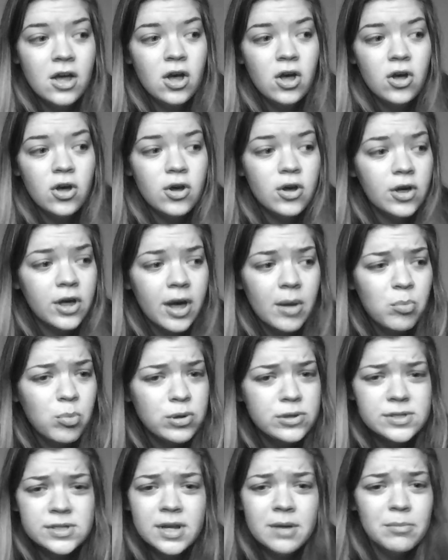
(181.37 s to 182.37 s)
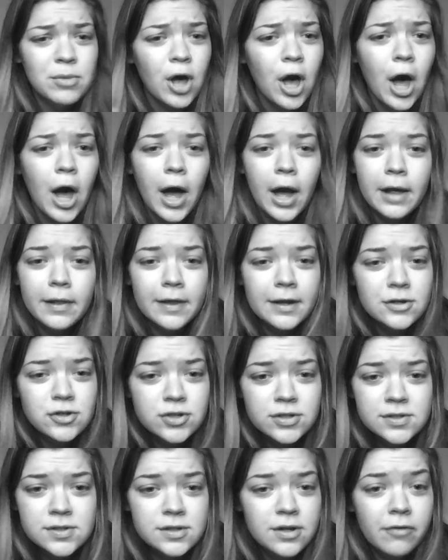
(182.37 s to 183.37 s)
hook up with some guy,
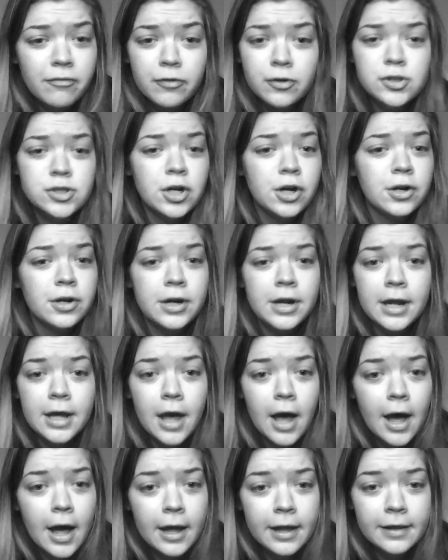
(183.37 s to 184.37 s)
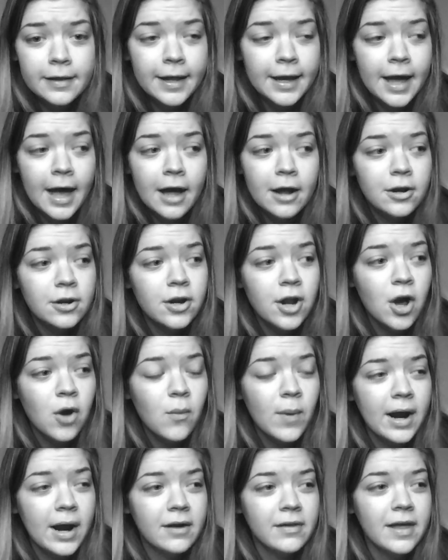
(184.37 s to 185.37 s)
just a fraternity guy, out of
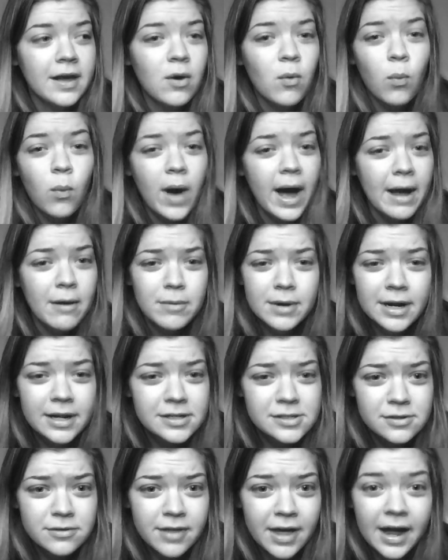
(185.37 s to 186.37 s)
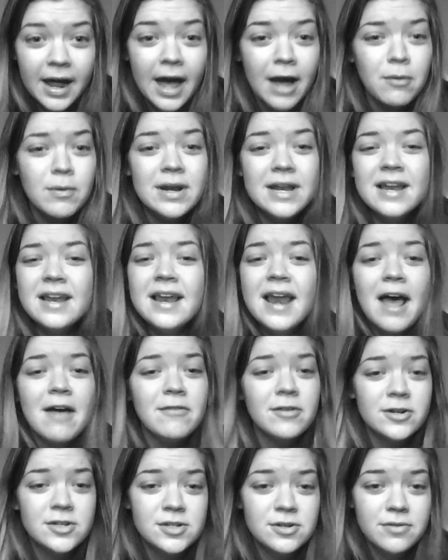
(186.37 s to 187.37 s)
nowhere. Why would I do that? I would
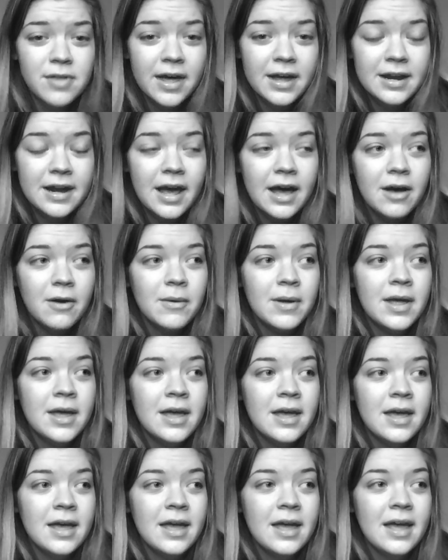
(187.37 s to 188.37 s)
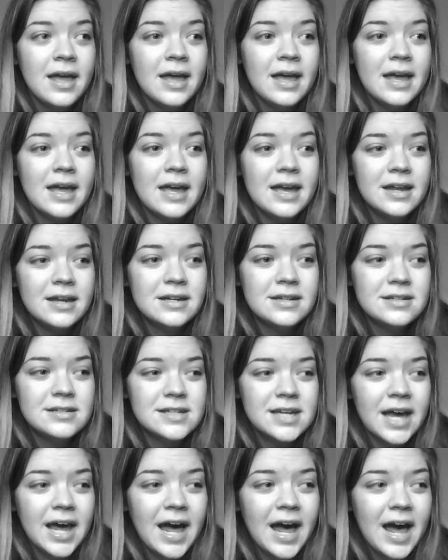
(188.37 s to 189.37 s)
never do that now. And
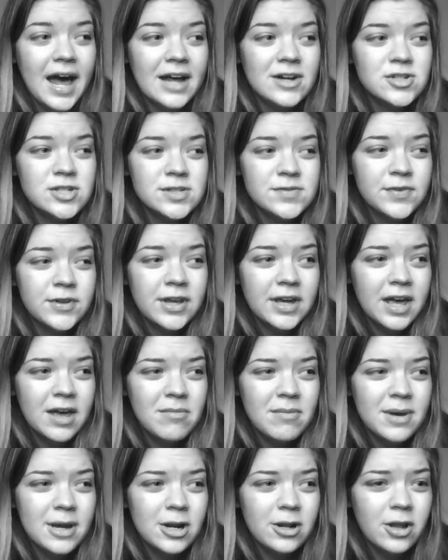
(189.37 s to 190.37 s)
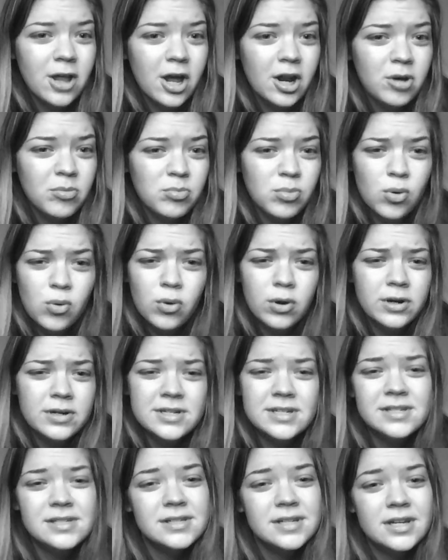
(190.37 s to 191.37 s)
I just feel I made a lot of poor
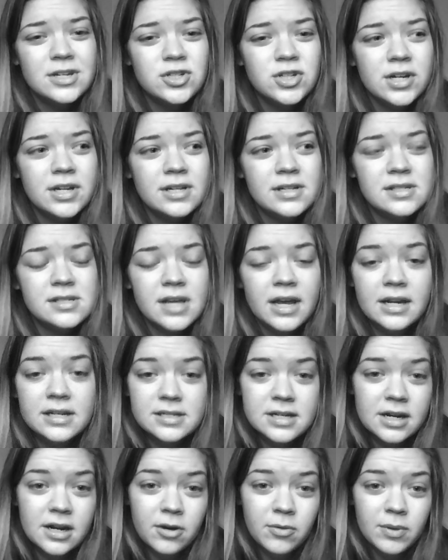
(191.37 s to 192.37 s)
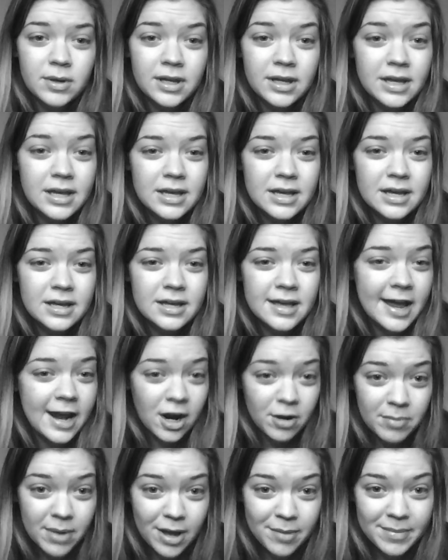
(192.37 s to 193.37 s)
decisions and didn't really care
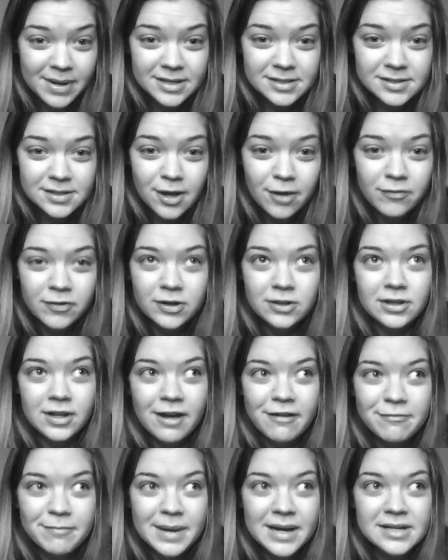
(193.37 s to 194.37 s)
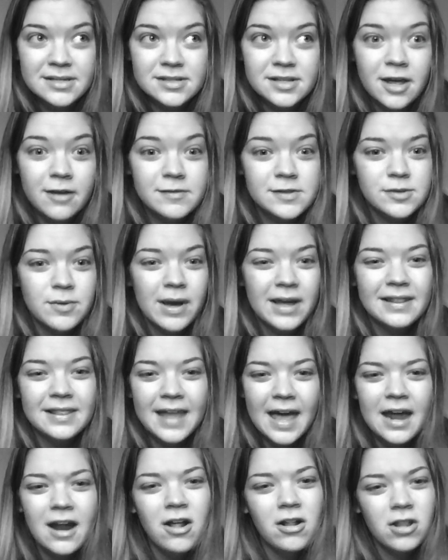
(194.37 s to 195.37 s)
about myself or love myself. So I
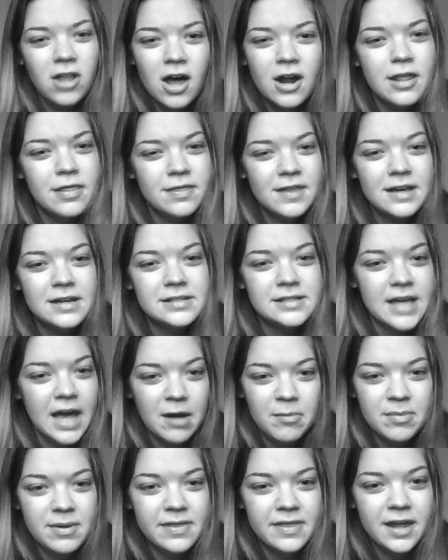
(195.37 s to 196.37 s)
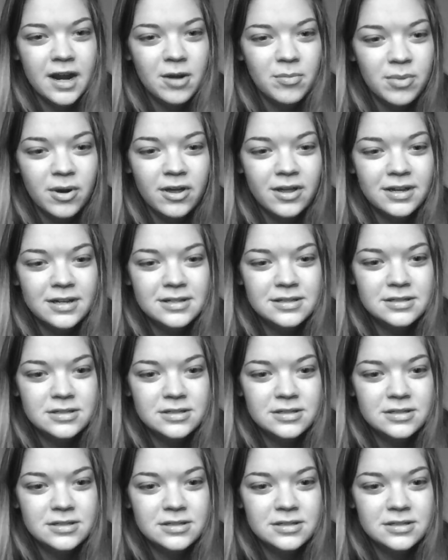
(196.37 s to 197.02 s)
let a lot of things happen that I probably,